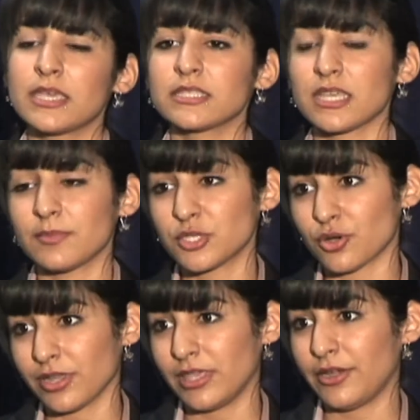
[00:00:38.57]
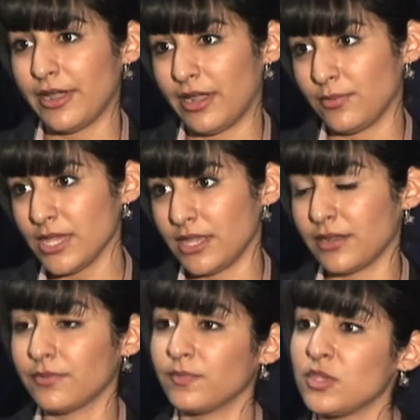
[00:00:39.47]
Senate Majority Leader Harry Reid,
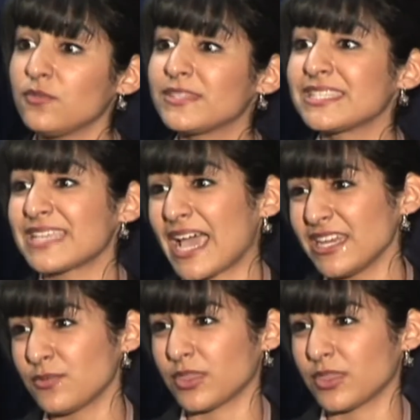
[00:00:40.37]
you've sided